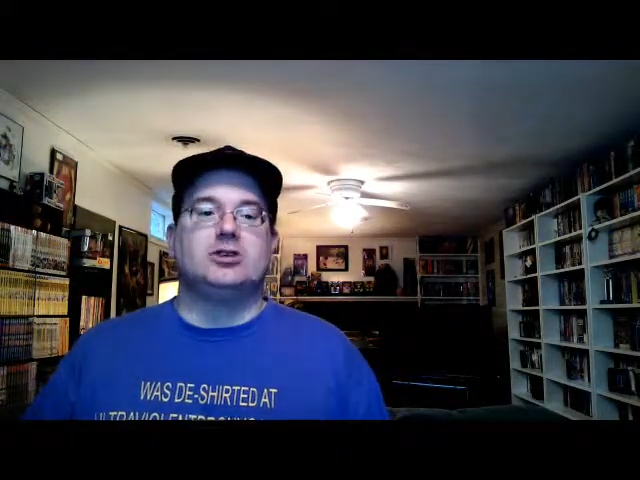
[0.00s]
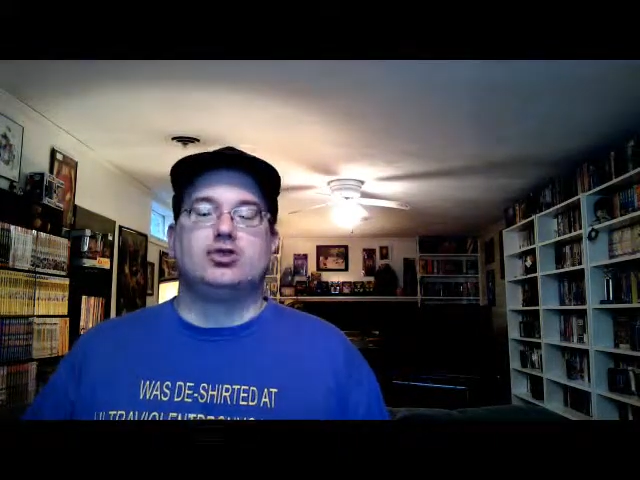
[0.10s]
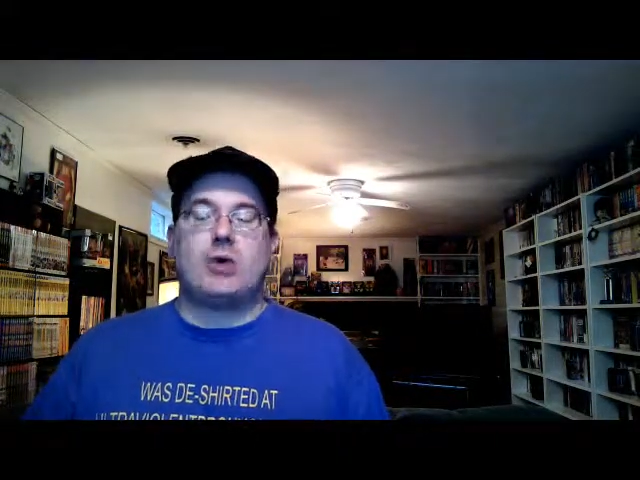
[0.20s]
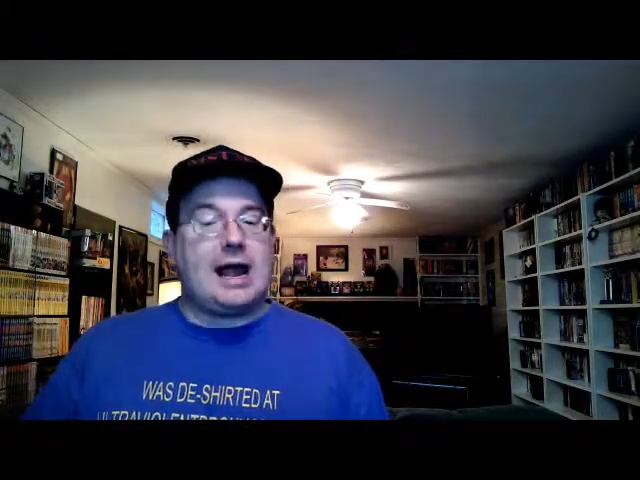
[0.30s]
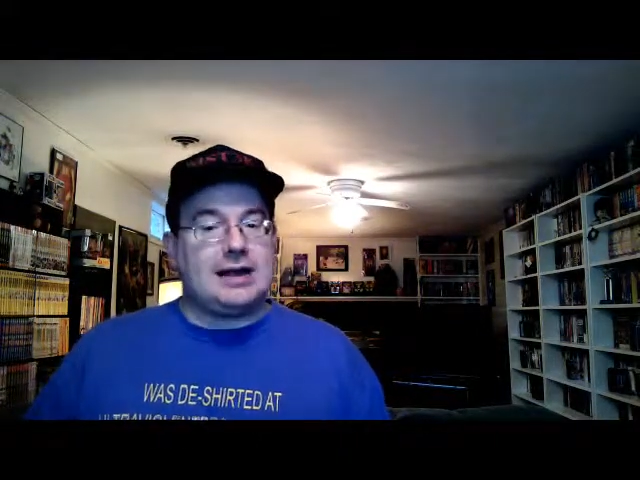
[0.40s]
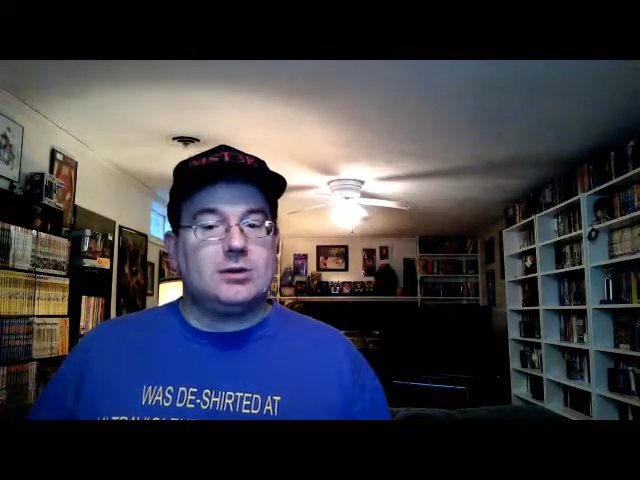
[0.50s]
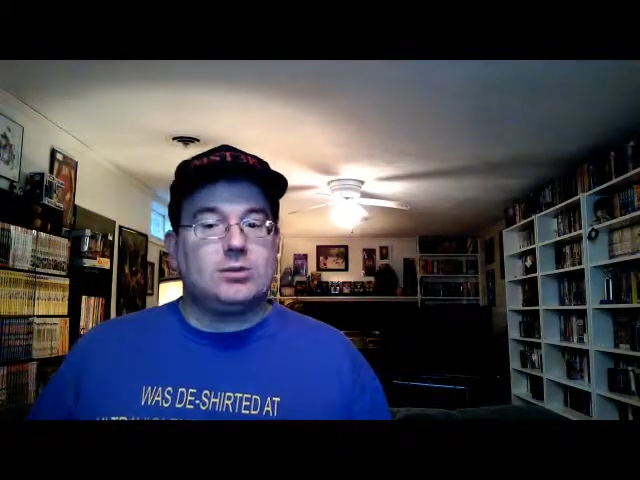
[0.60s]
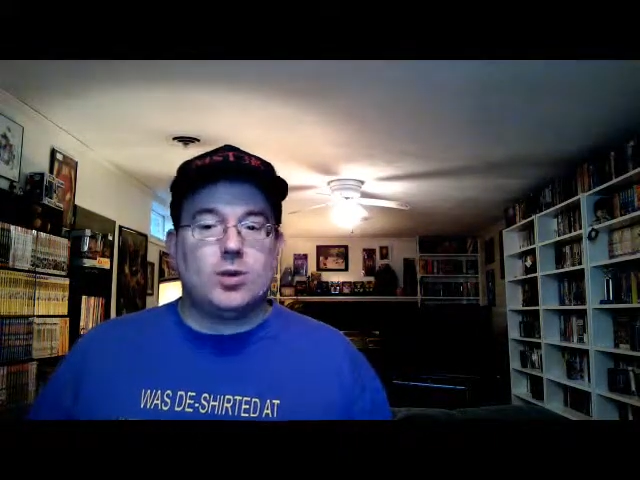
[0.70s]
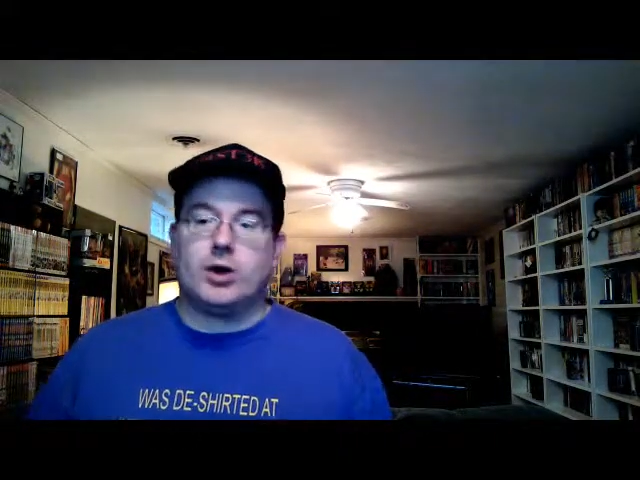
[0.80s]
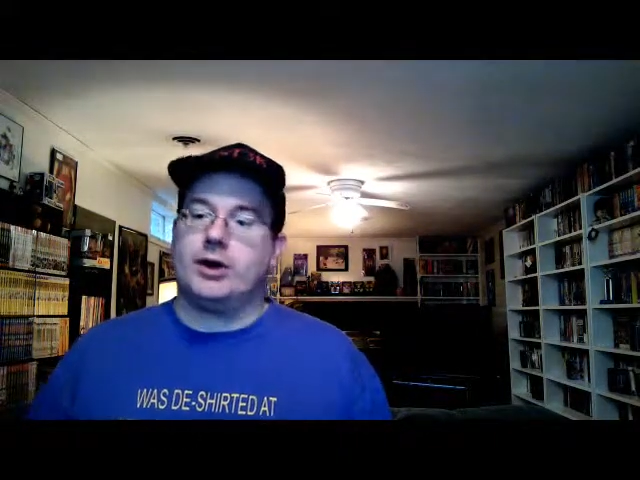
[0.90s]

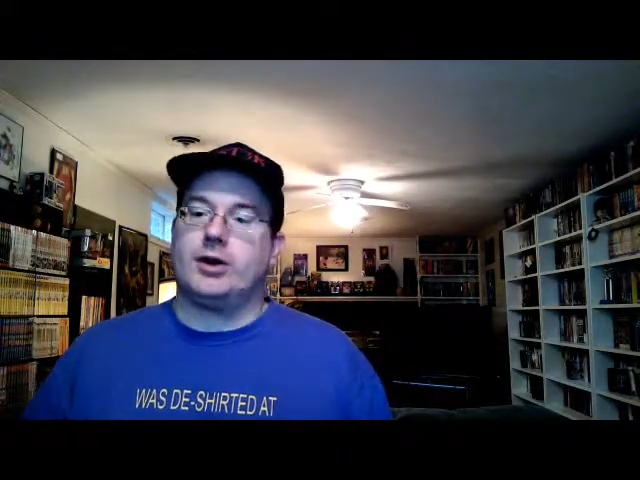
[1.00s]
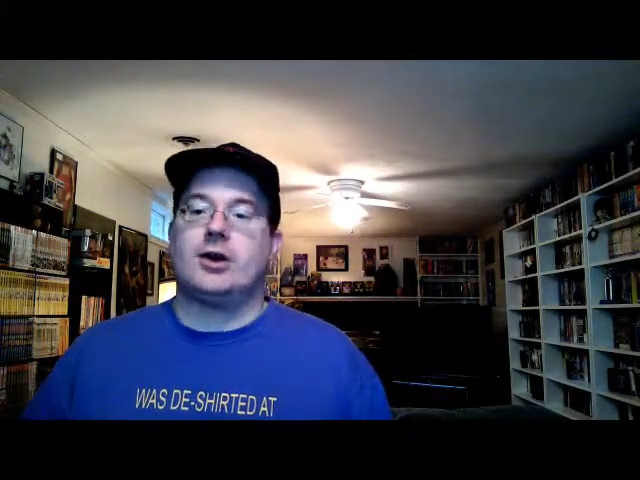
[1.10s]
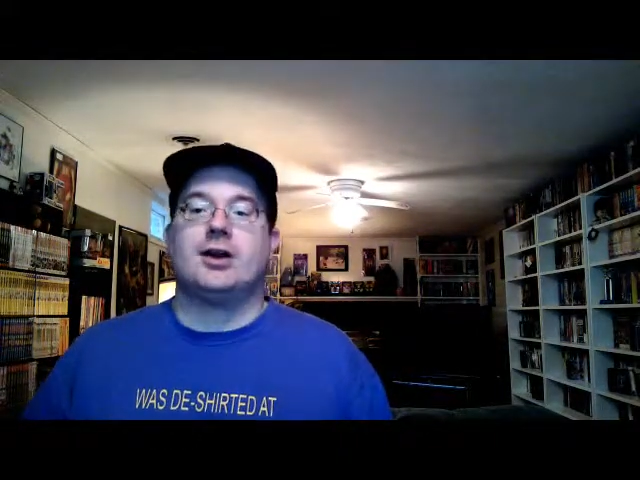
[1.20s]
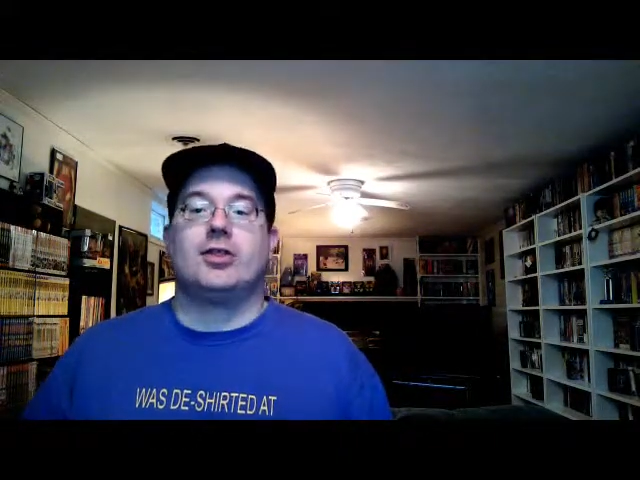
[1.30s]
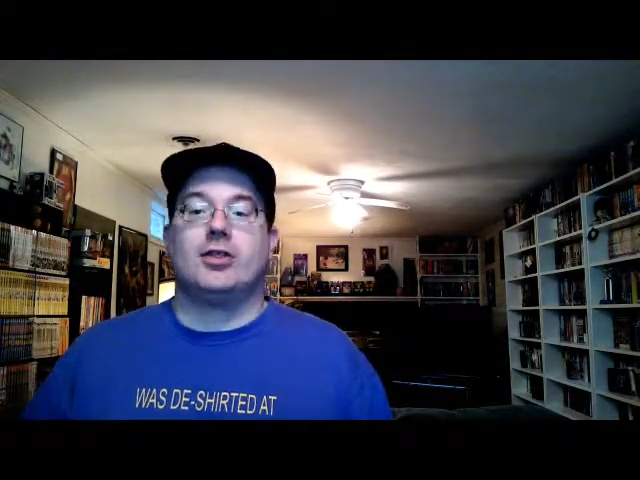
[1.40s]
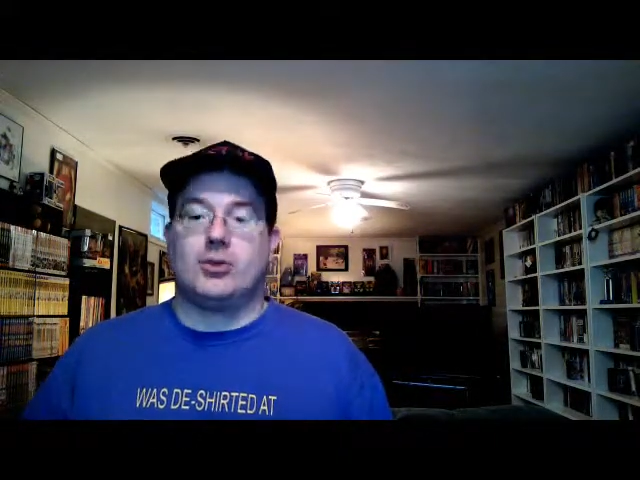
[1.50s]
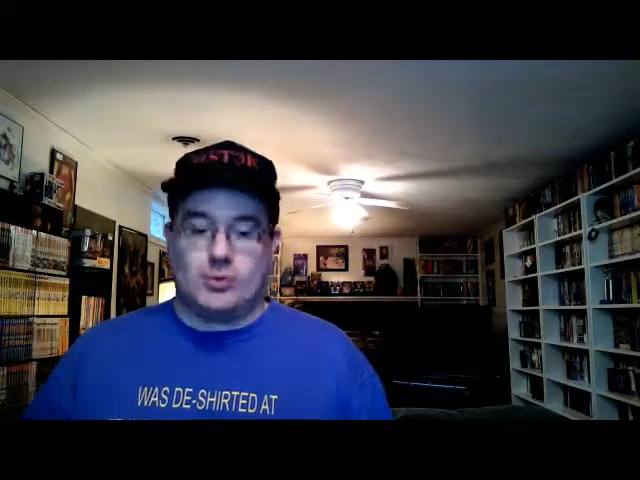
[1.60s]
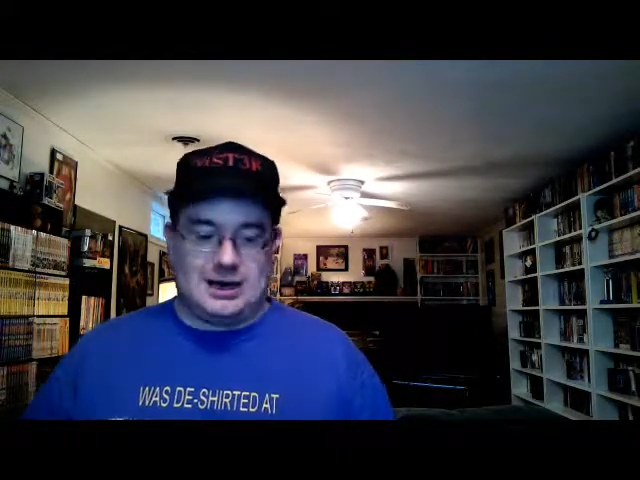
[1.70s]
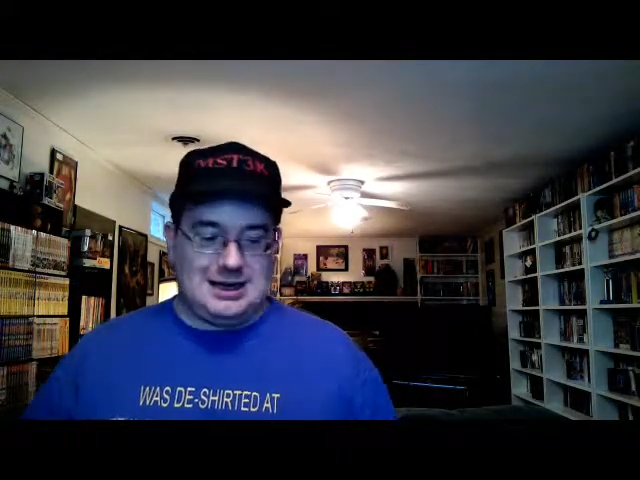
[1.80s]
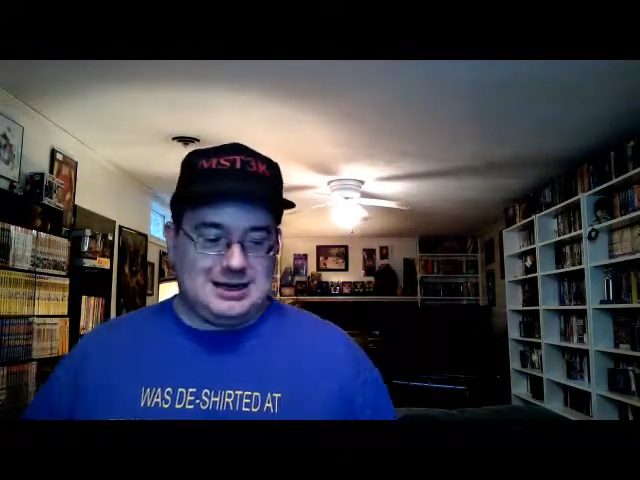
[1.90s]
Dragon Warrior
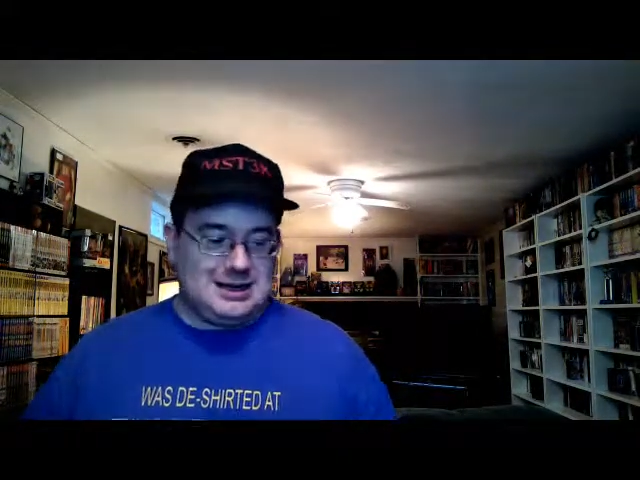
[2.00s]
3.